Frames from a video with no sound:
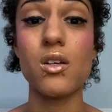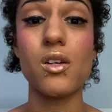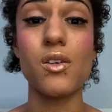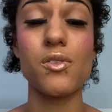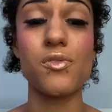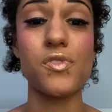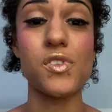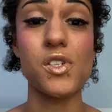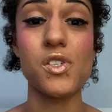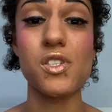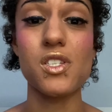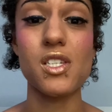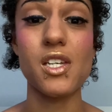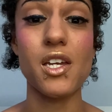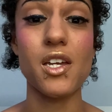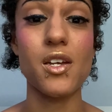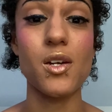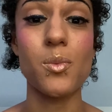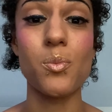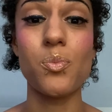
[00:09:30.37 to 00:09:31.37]
Feels
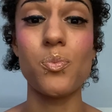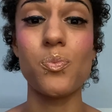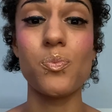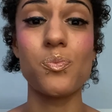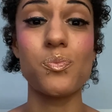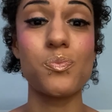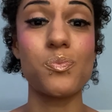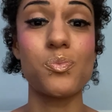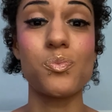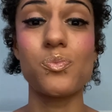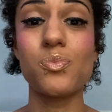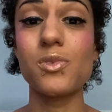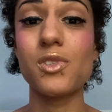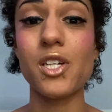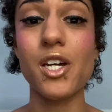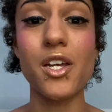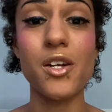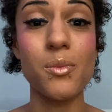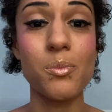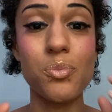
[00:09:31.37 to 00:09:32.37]
like a
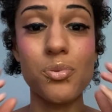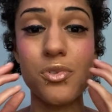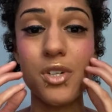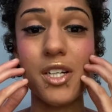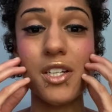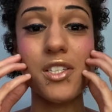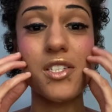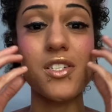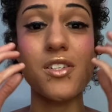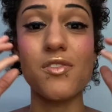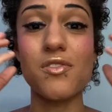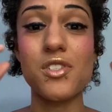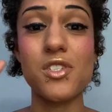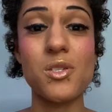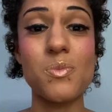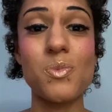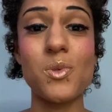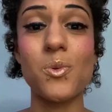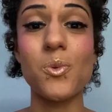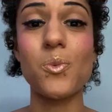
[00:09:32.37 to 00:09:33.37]
ton of bricks have just
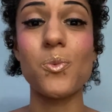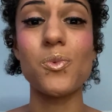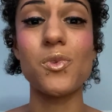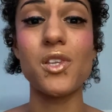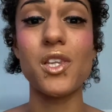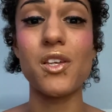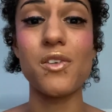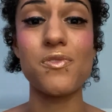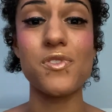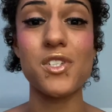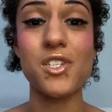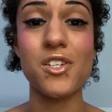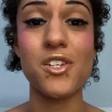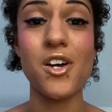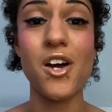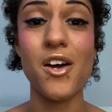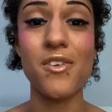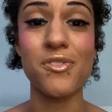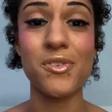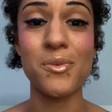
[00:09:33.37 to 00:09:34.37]
been lifted
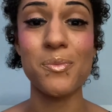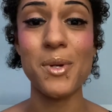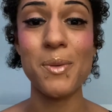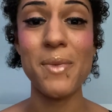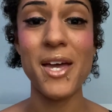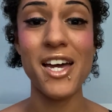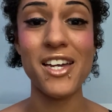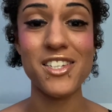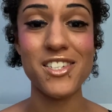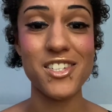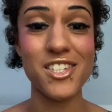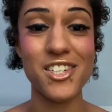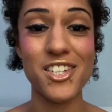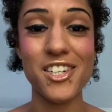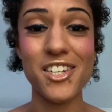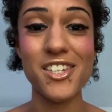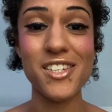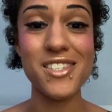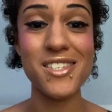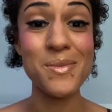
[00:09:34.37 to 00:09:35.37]
off of my
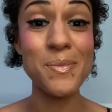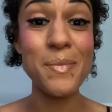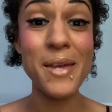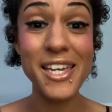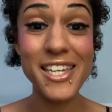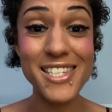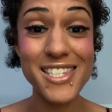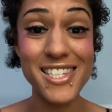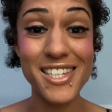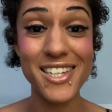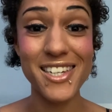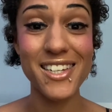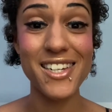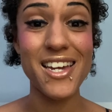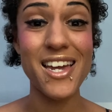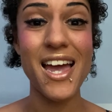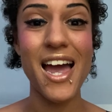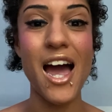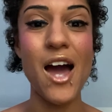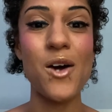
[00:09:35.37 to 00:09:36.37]
masseter. It's amazing
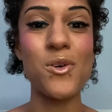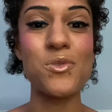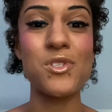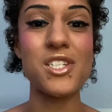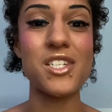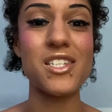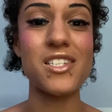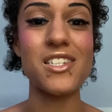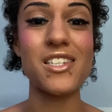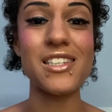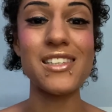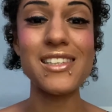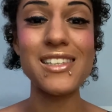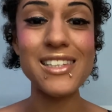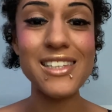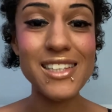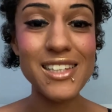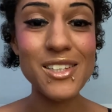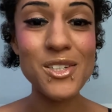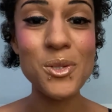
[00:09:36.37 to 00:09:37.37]
how just a
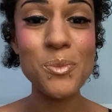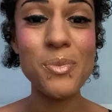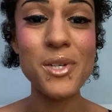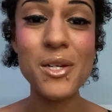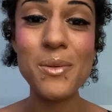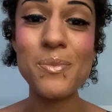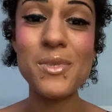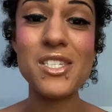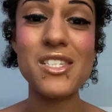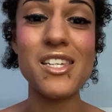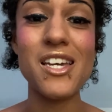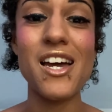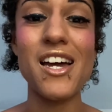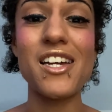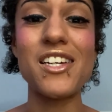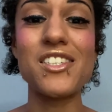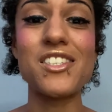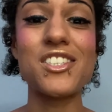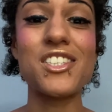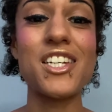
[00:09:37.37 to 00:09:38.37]
little bit of
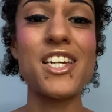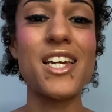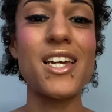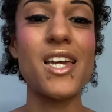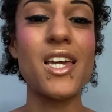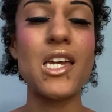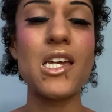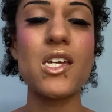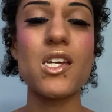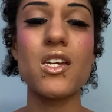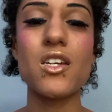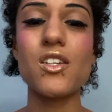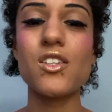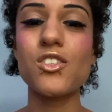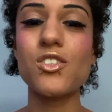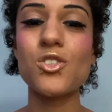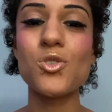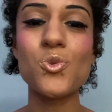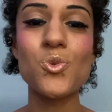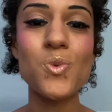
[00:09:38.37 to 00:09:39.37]
massage can
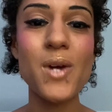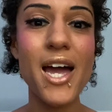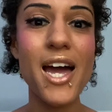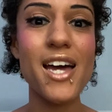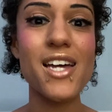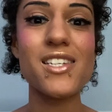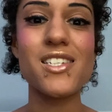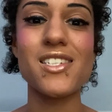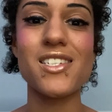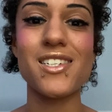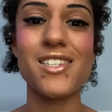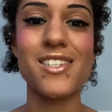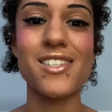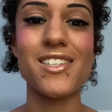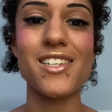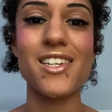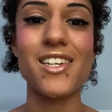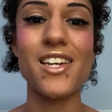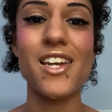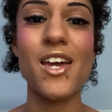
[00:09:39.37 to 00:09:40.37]

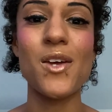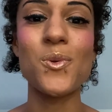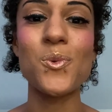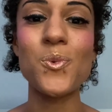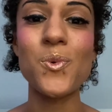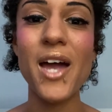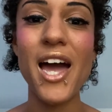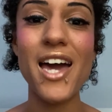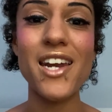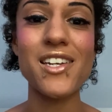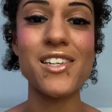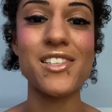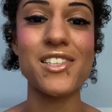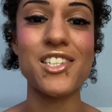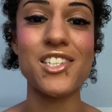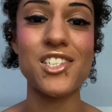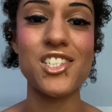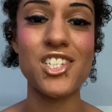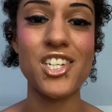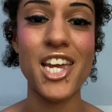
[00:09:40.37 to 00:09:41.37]
drastically and
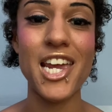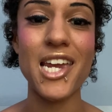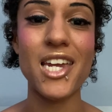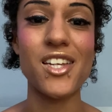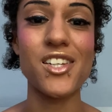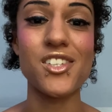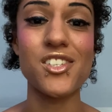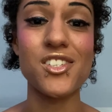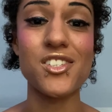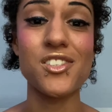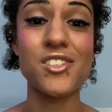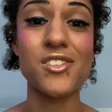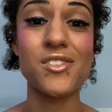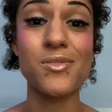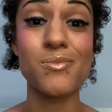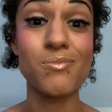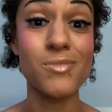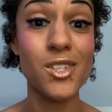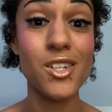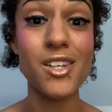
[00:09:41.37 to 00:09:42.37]
radically change
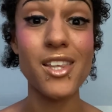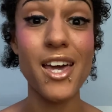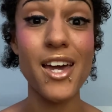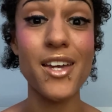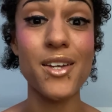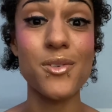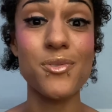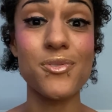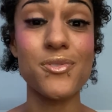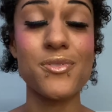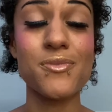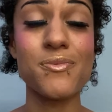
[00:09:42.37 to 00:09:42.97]
your life.